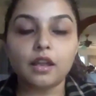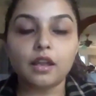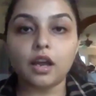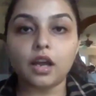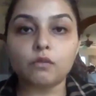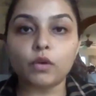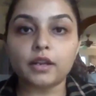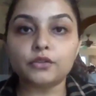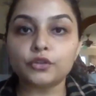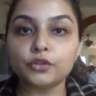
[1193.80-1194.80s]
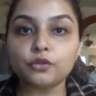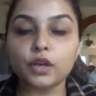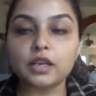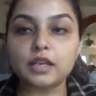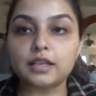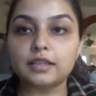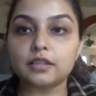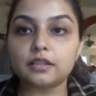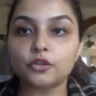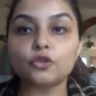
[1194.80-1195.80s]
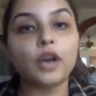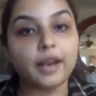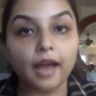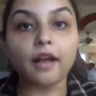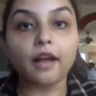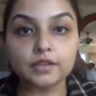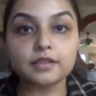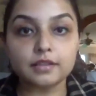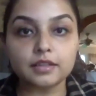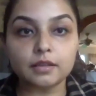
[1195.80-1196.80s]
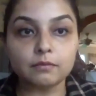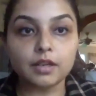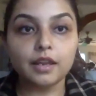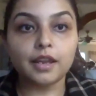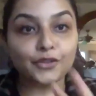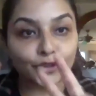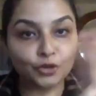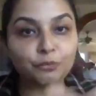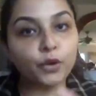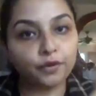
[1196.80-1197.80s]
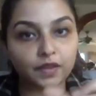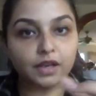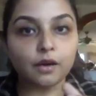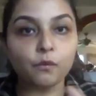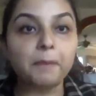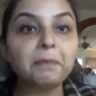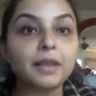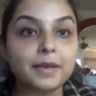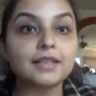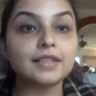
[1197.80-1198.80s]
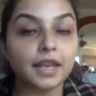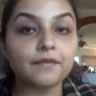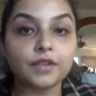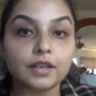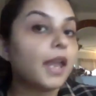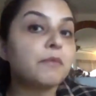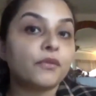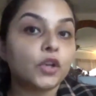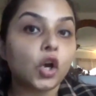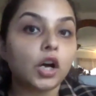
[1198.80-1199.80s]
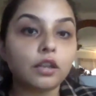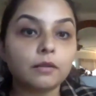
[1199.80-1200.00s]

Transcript: And what I do is you try and hack the system, and then you put the WIP limits in the name of the column